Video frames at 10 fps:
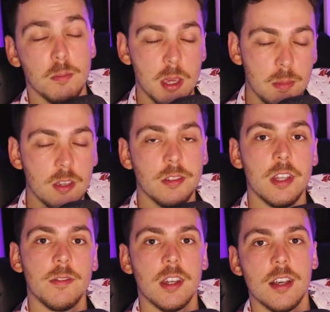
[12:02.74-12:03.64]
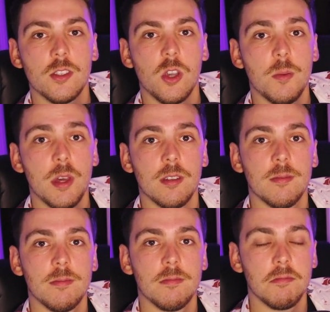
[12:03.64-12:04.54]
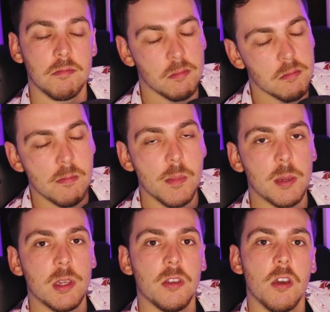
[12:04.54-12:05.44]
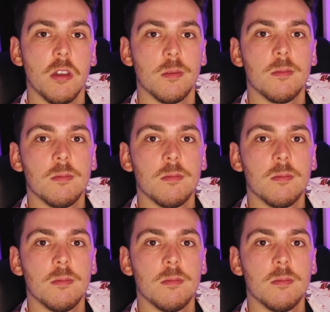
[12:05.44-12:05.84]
Maybe you leave a nice comment. Maybe you don't.